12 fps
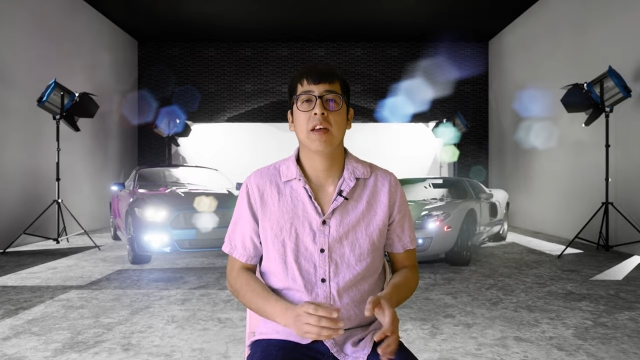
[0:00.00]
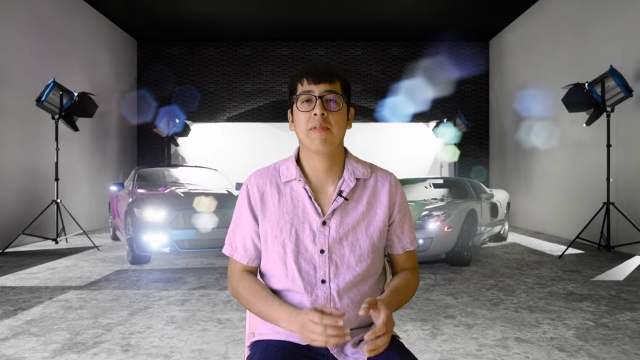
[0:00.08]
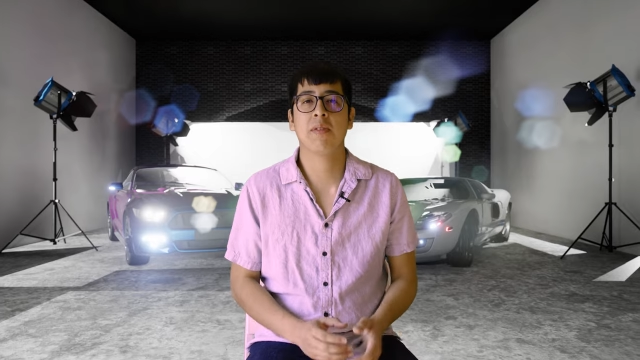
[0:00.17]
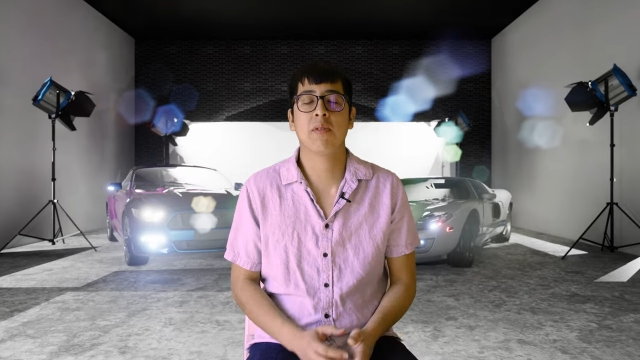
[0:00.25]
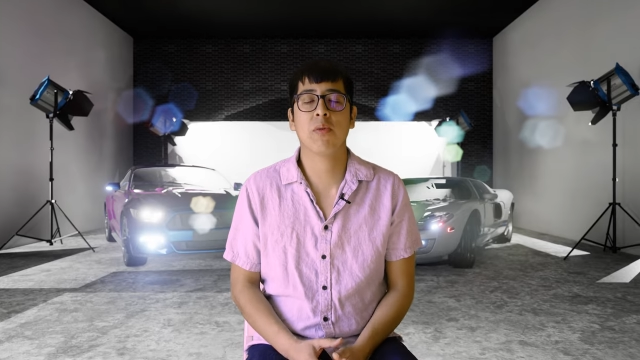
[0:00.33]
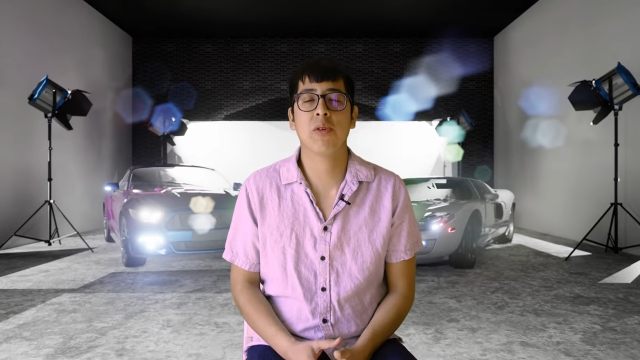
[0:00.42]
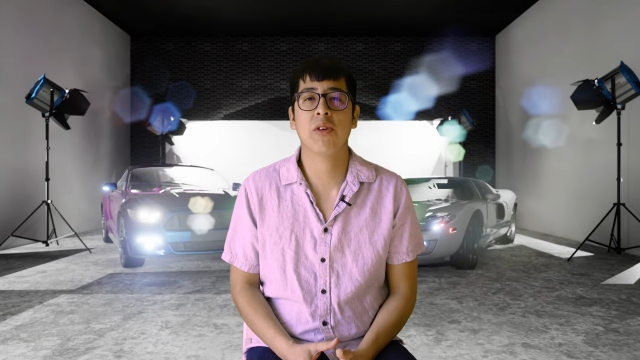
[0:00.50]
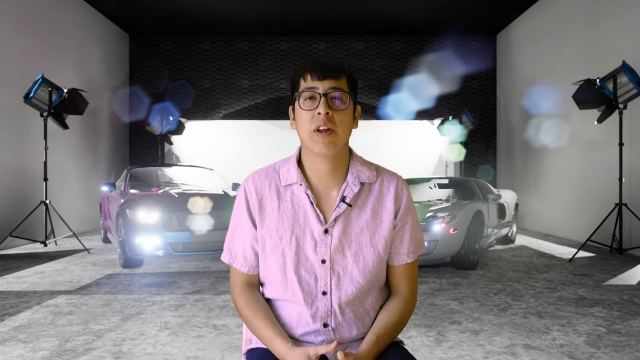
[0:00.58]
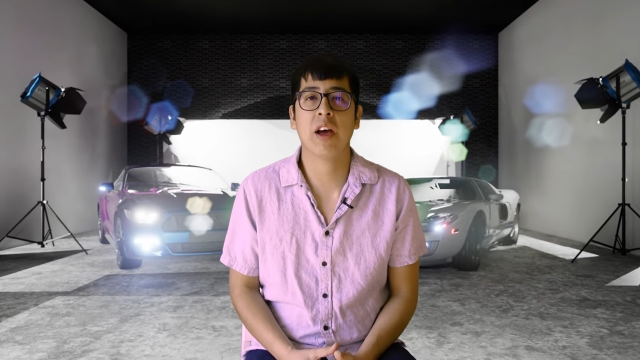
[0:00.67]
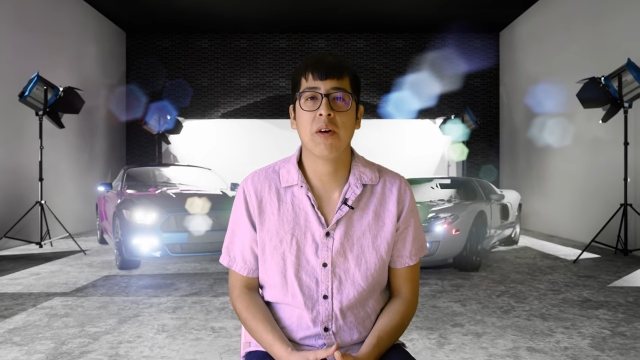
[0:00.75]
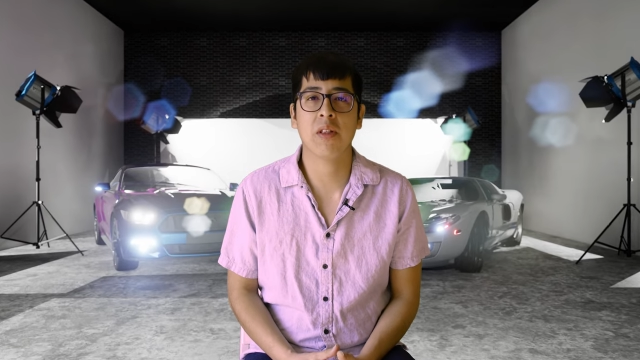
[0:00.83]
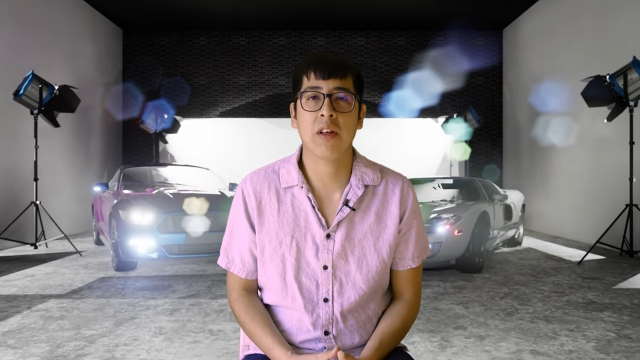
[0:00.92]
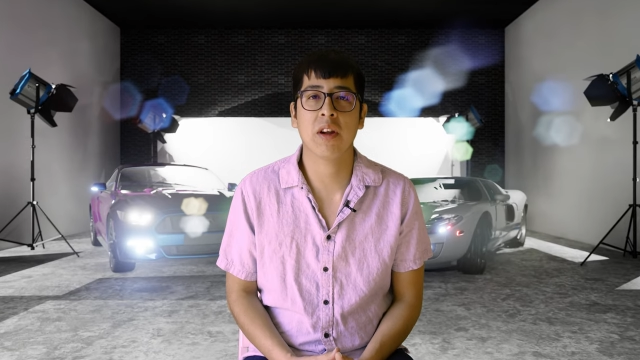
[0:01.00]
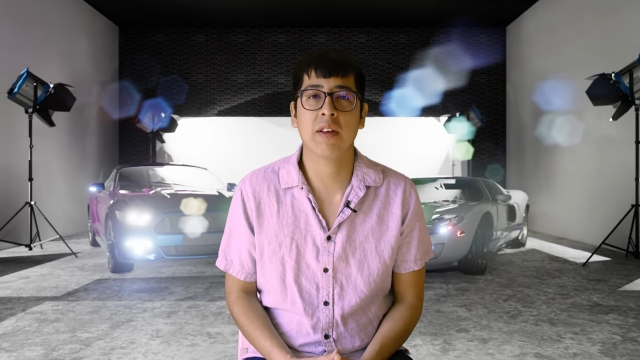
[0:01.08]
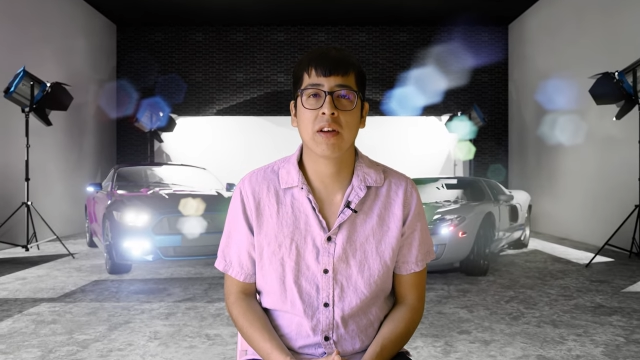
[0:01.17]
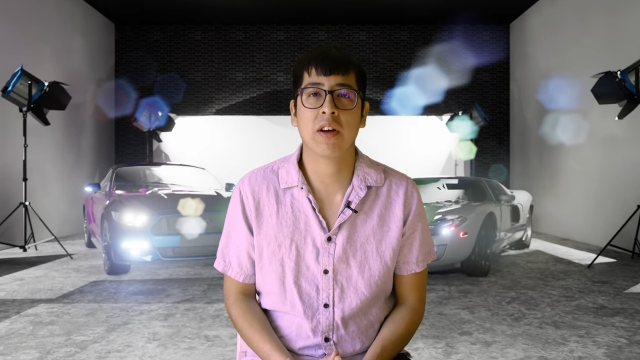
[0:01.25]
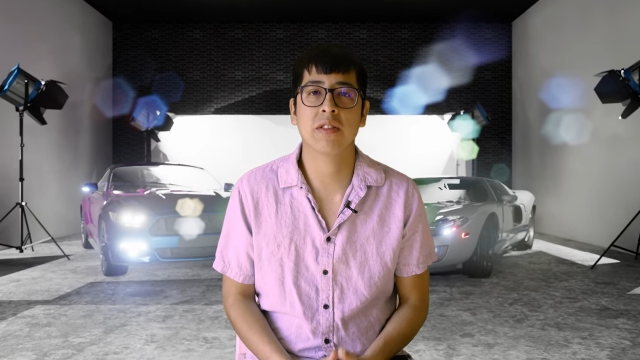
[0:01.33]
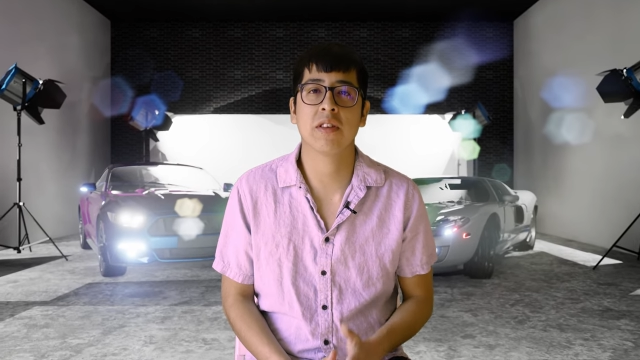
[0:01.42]
Have you ever wondered how a lot
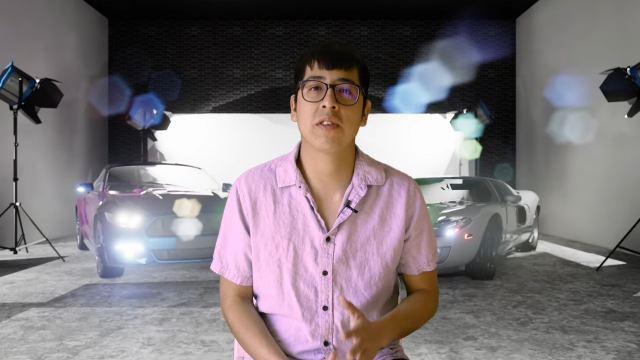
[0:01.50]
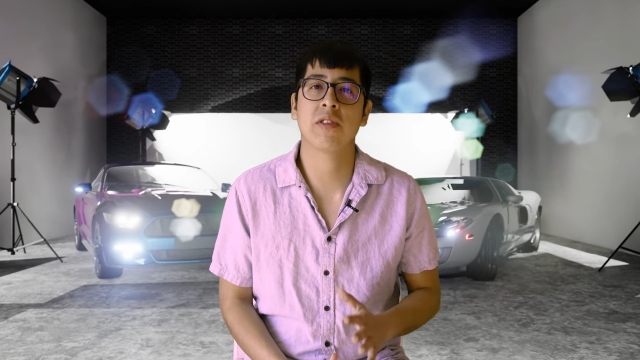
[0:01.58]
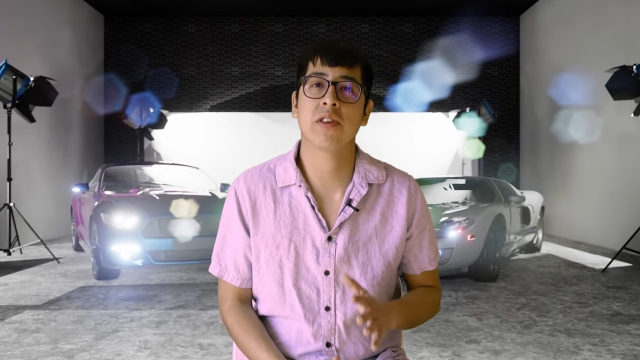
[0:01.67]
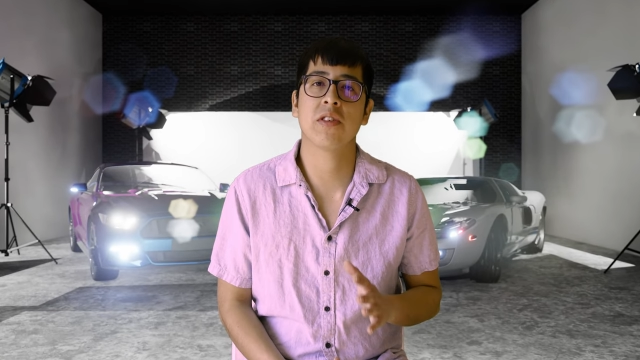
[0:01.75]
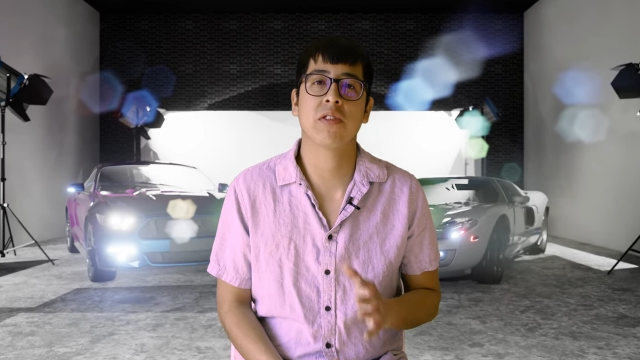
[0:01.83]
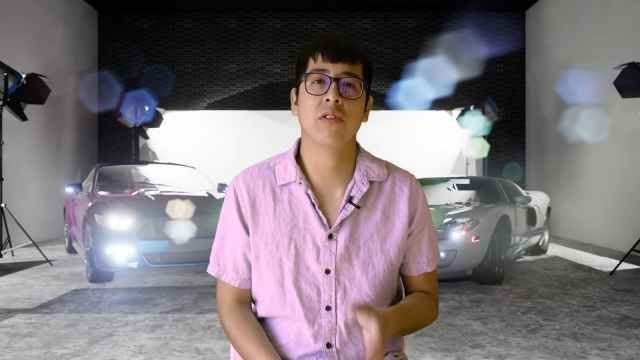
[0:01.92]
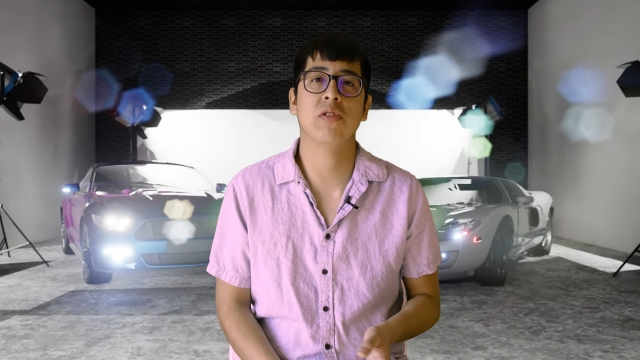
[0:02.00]
of content creators on